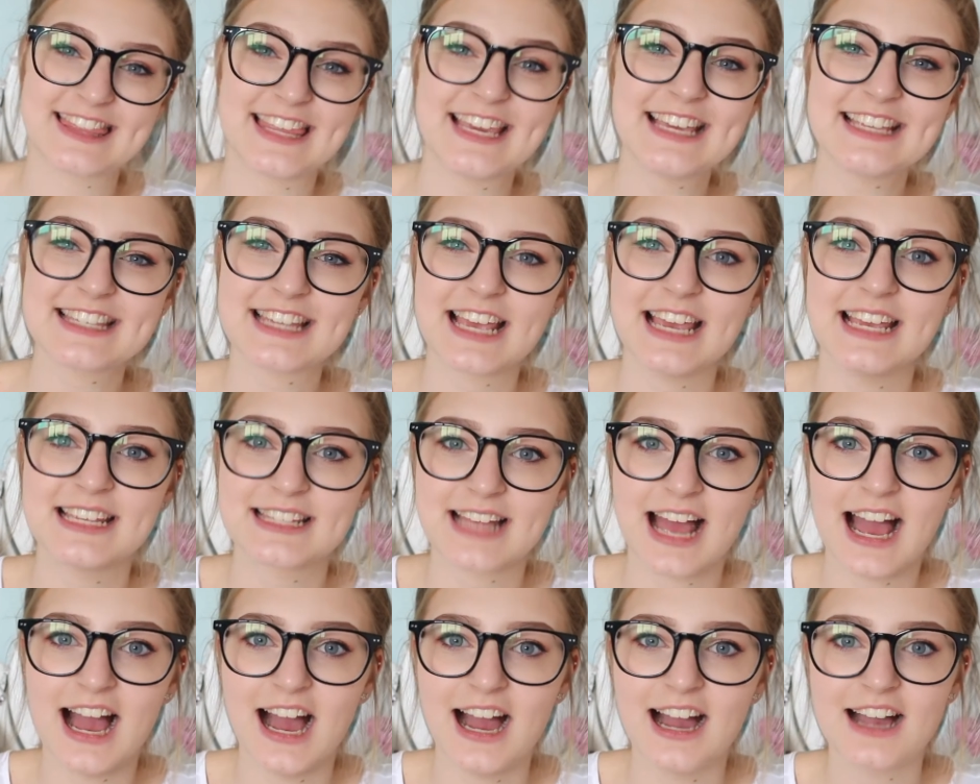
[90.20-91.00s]
this is
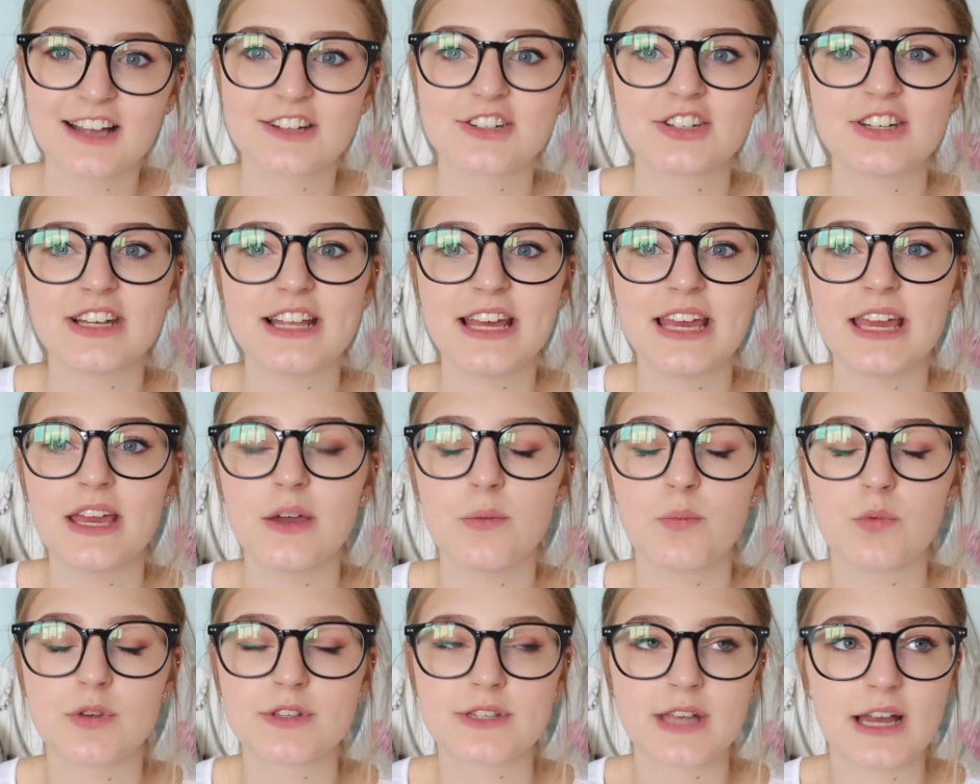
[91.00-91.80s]

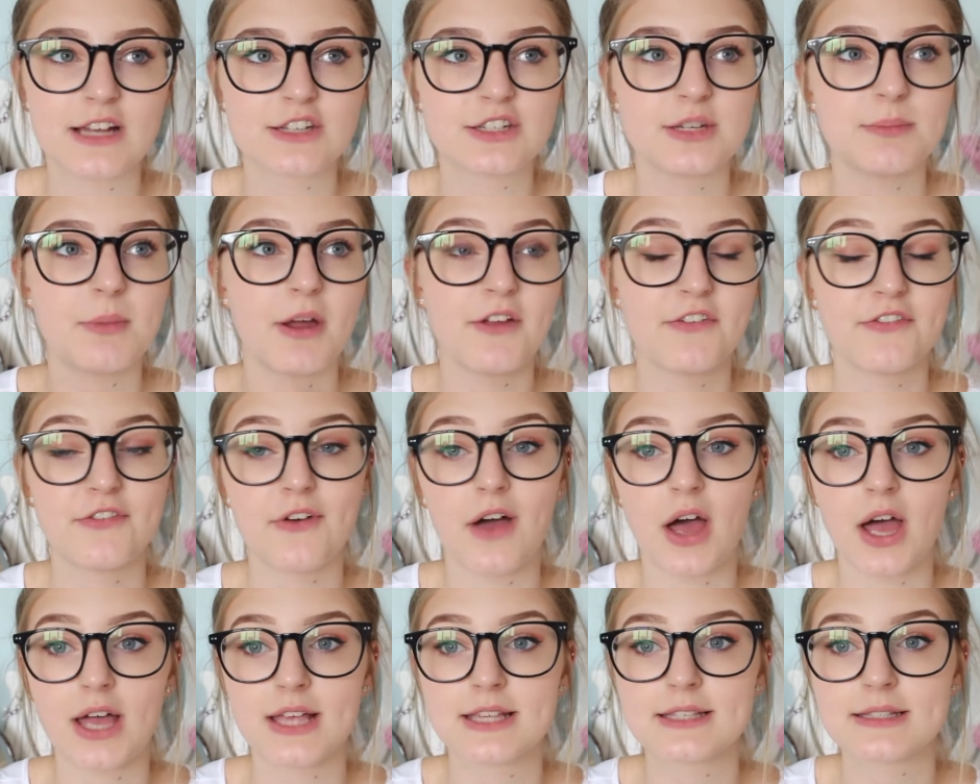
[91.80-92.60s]
was actually my
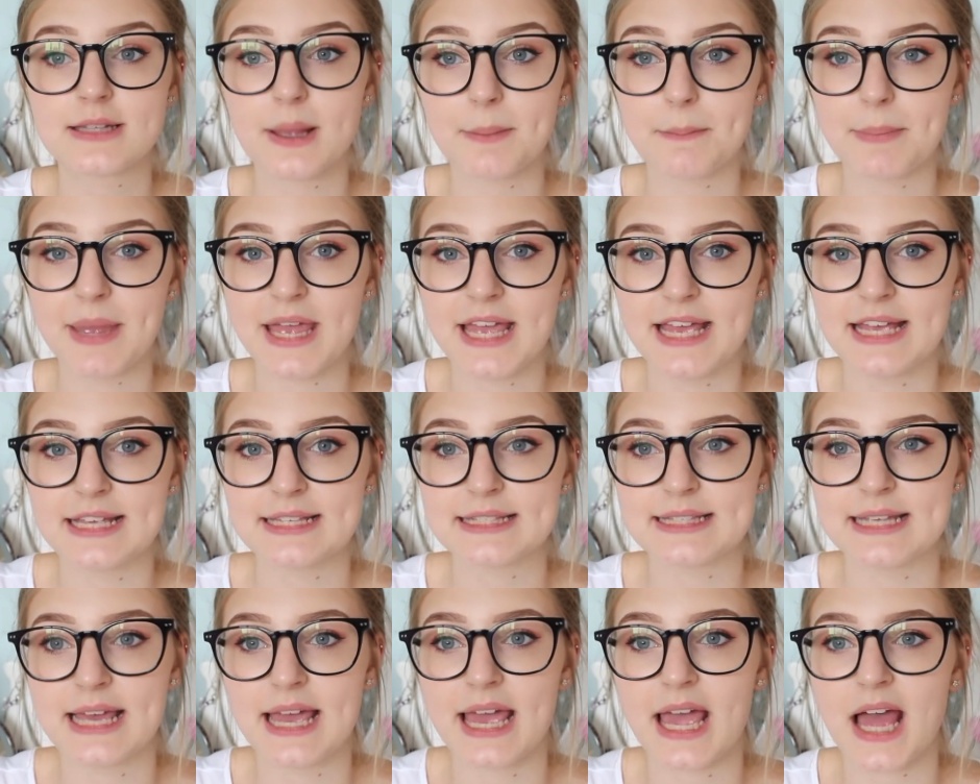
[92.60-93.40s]
first
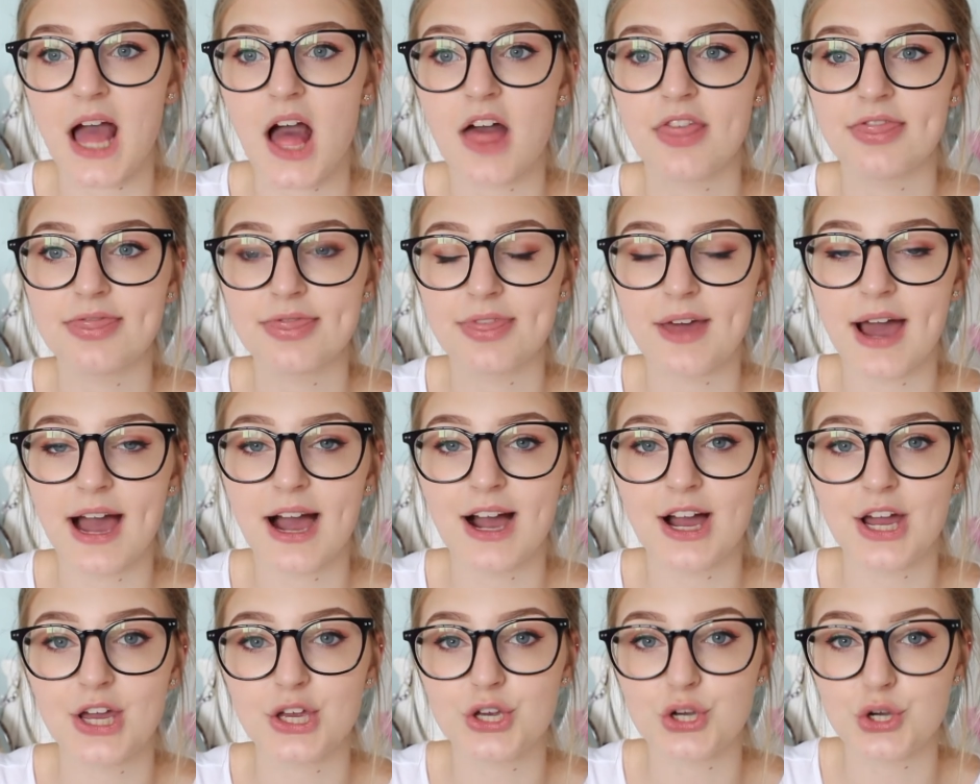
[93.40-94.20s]
piercing that
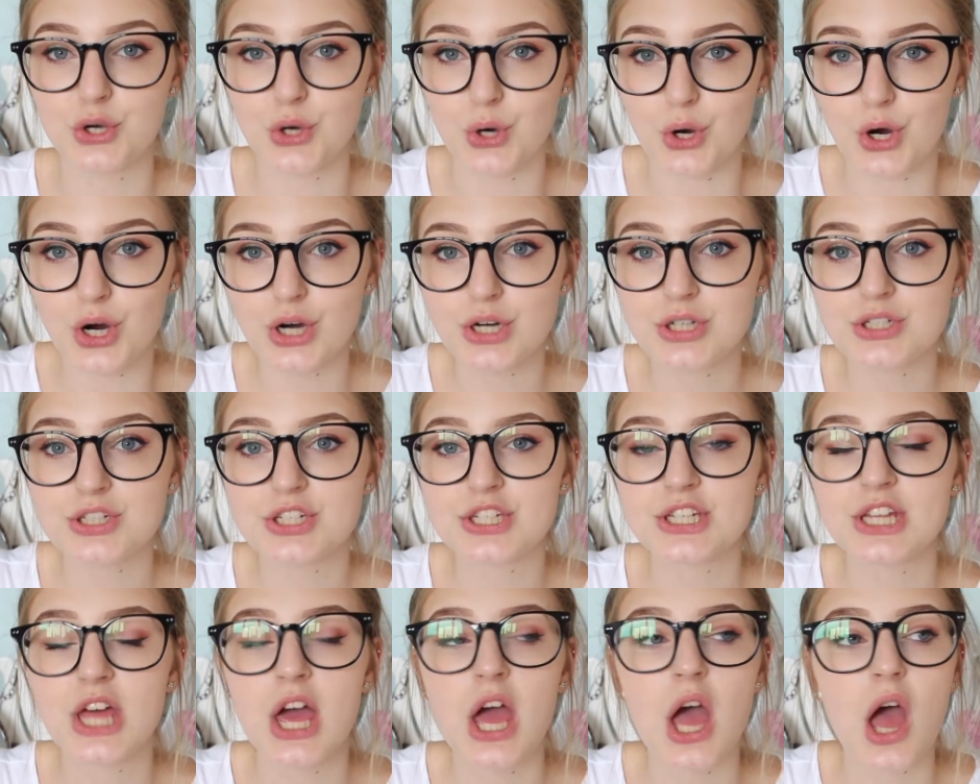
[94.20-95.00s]
I
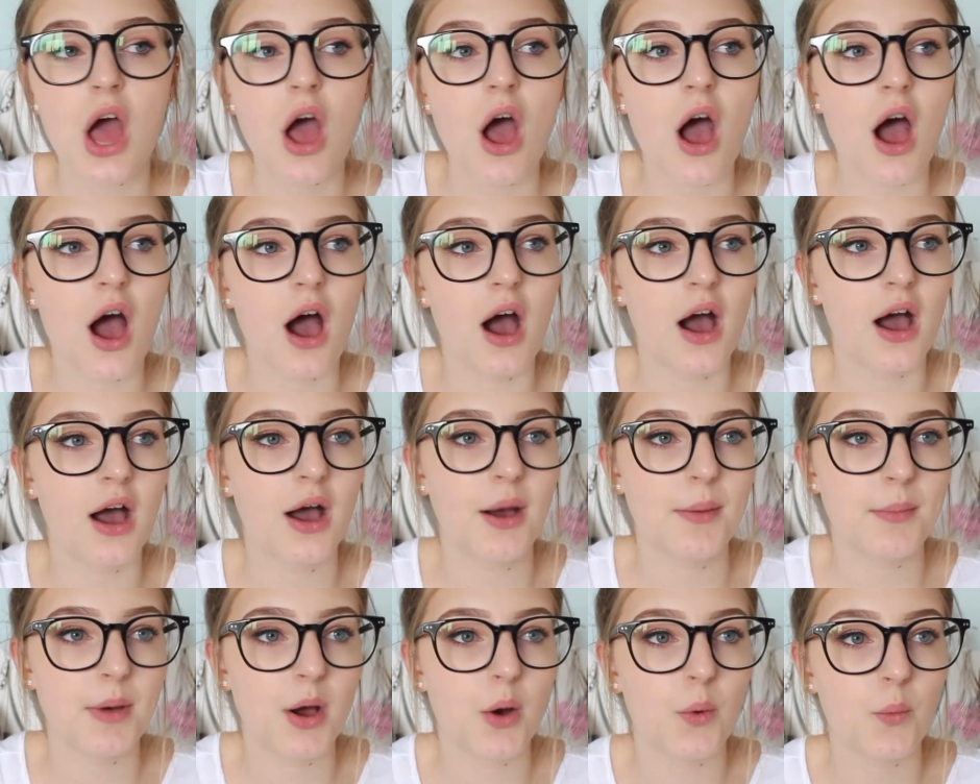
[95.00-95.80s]
got
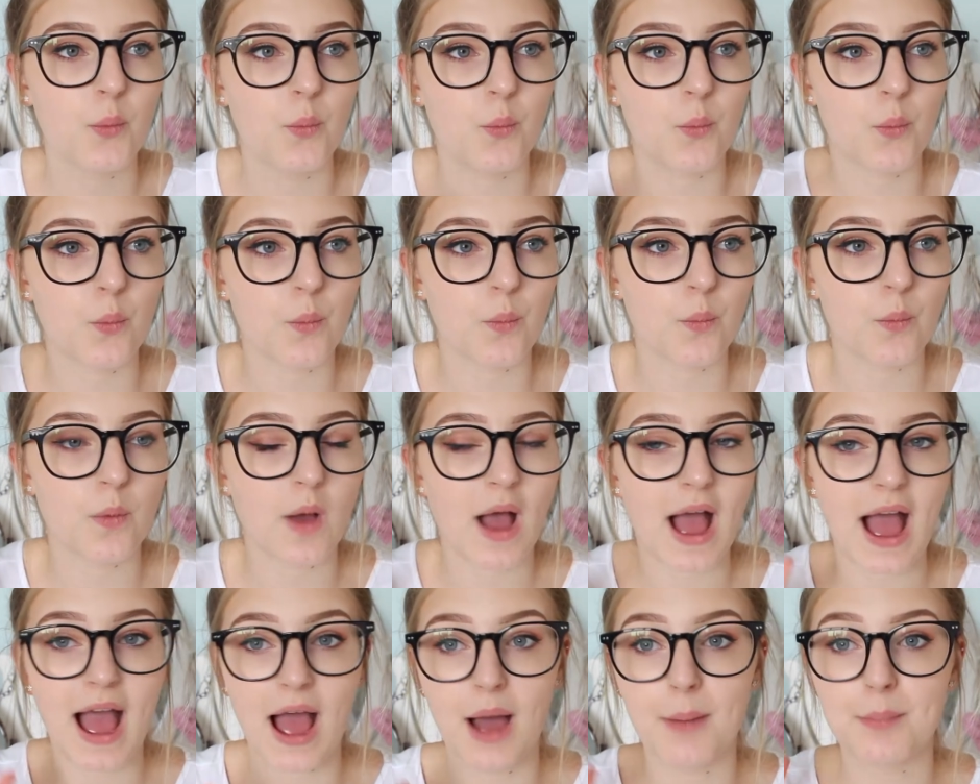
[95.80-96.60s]
at
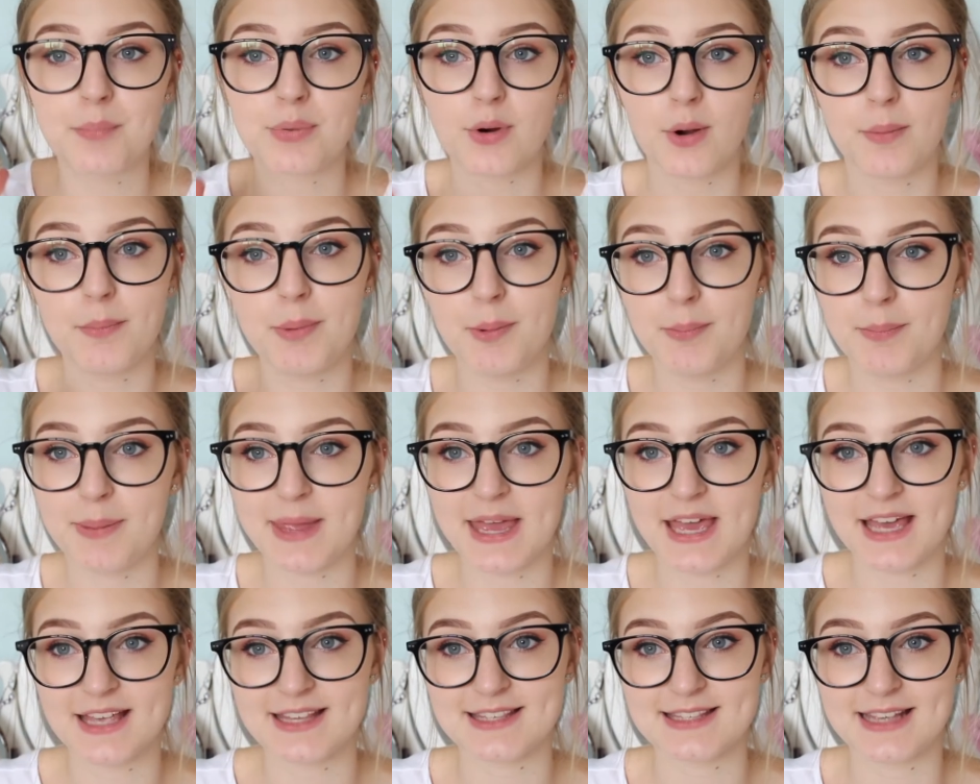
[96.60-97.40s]
a proper
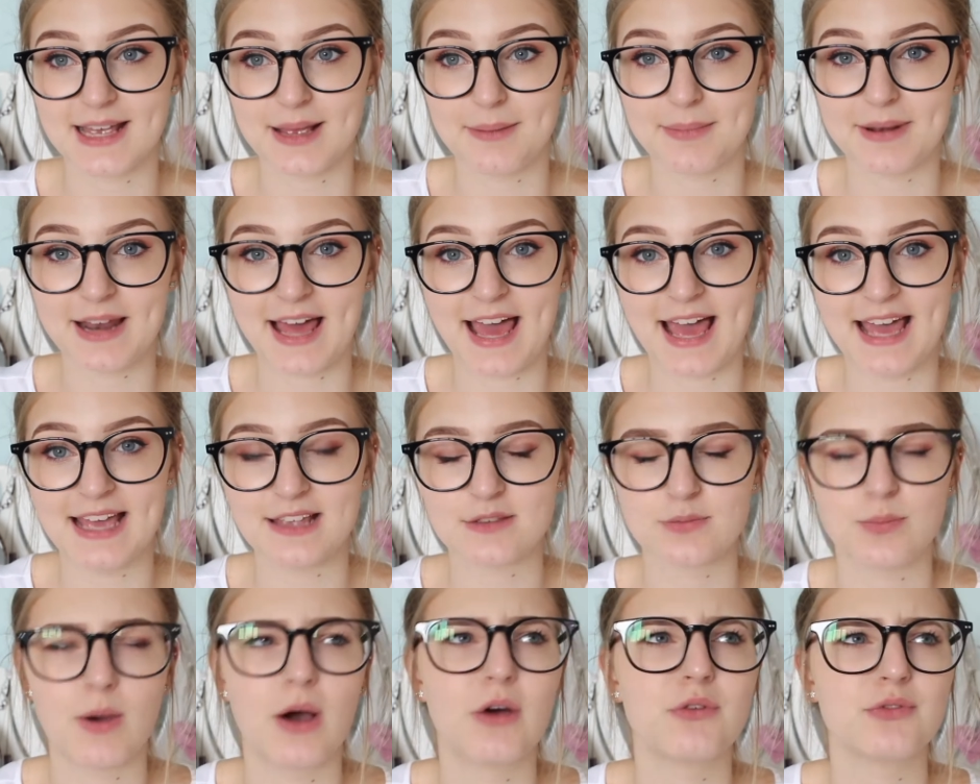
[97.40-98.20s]
piercing
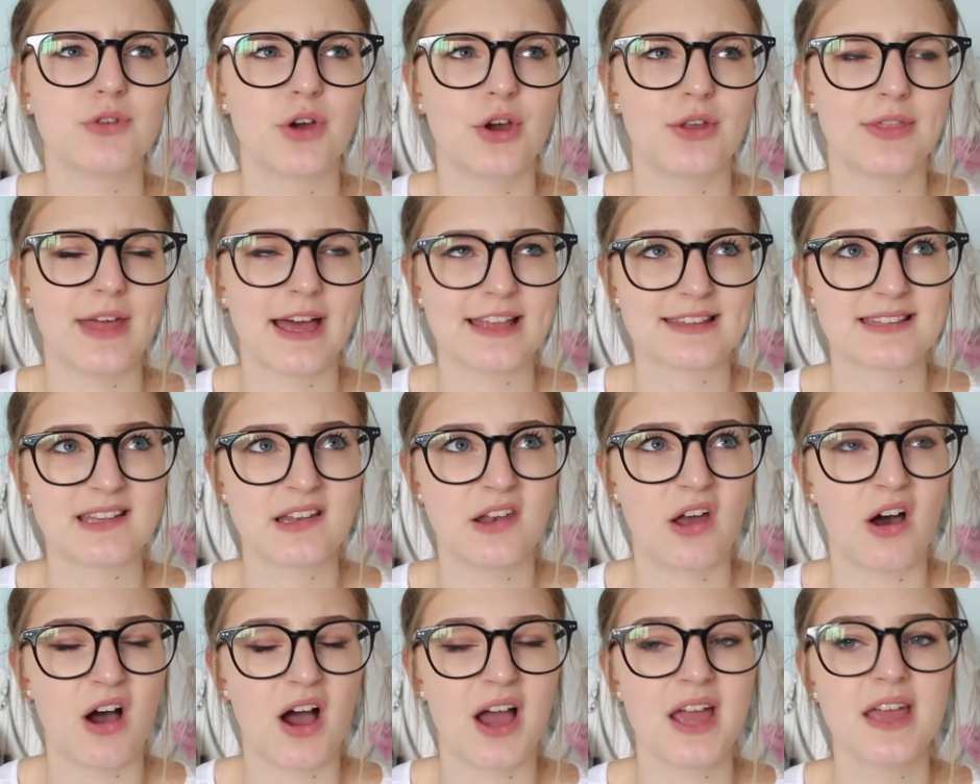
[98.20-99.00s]
place. Well, no, that's a
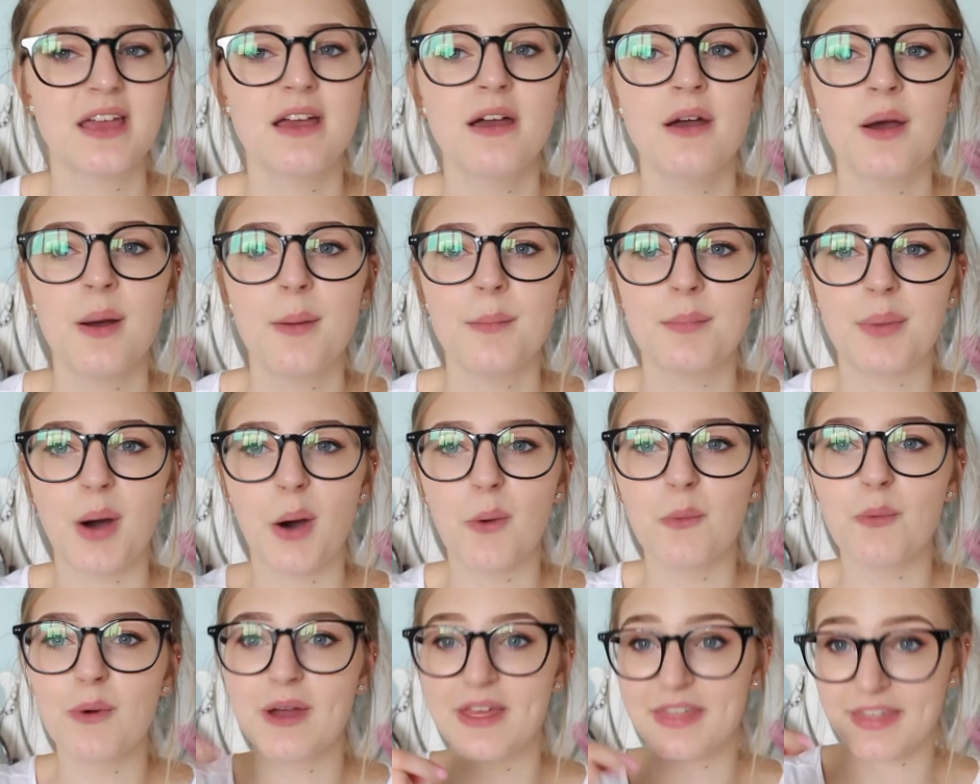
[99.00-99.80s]
lie,
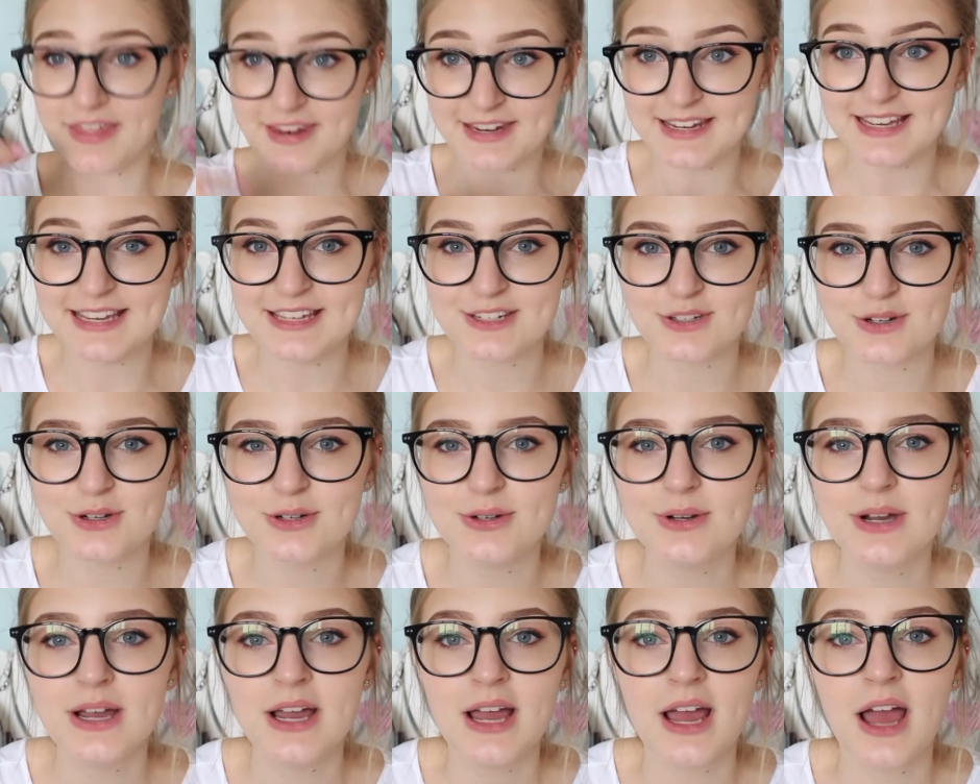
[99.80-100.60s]
but with a
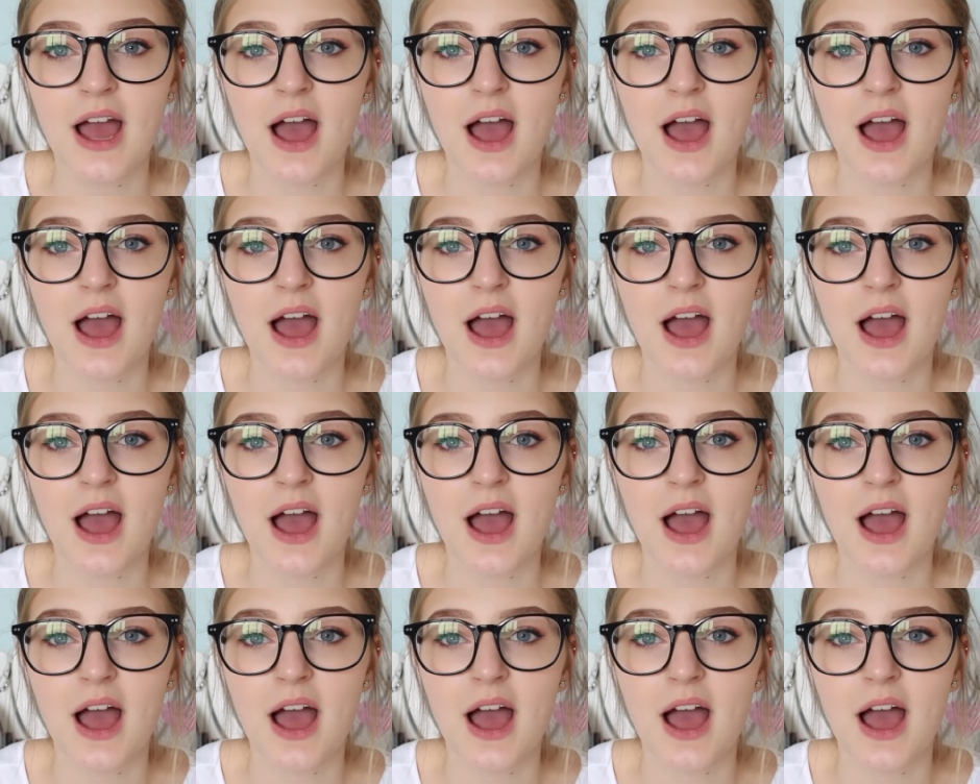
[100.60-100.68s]
needle.